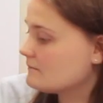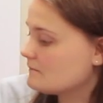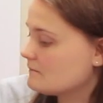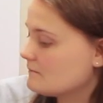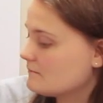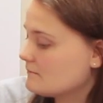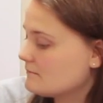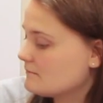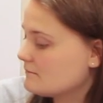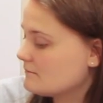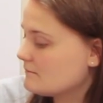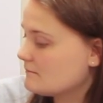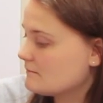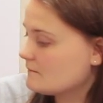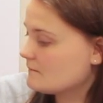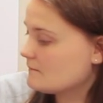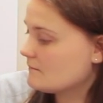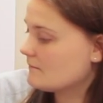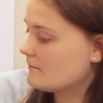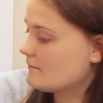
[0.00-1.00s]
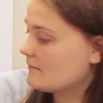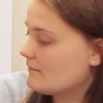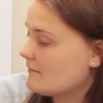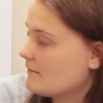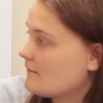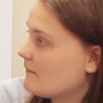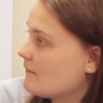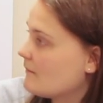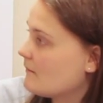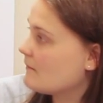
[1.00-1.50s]

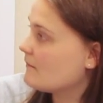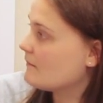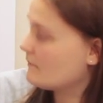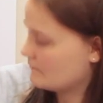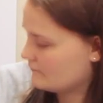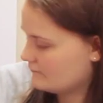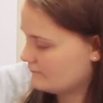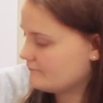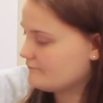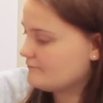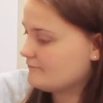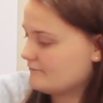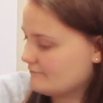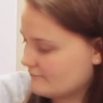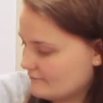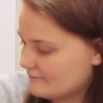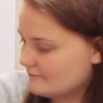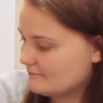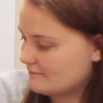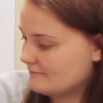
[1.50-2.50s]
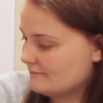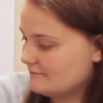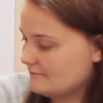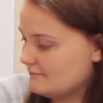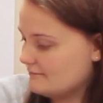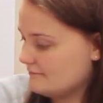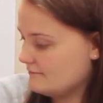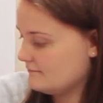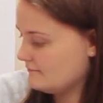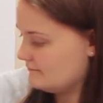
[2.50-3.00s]

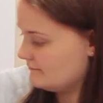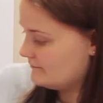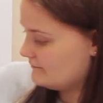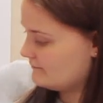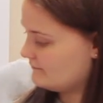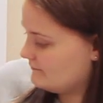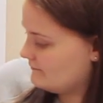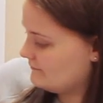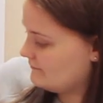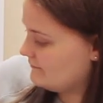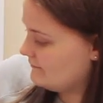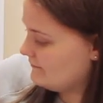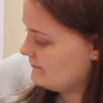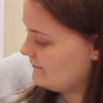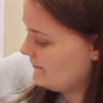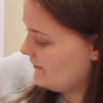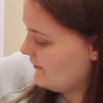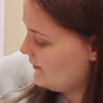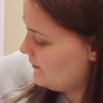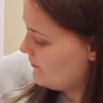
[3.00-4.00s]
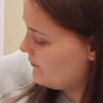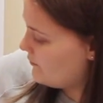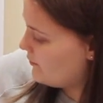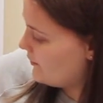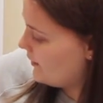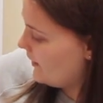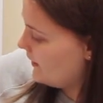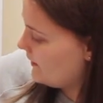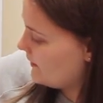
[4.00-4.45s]
(silent)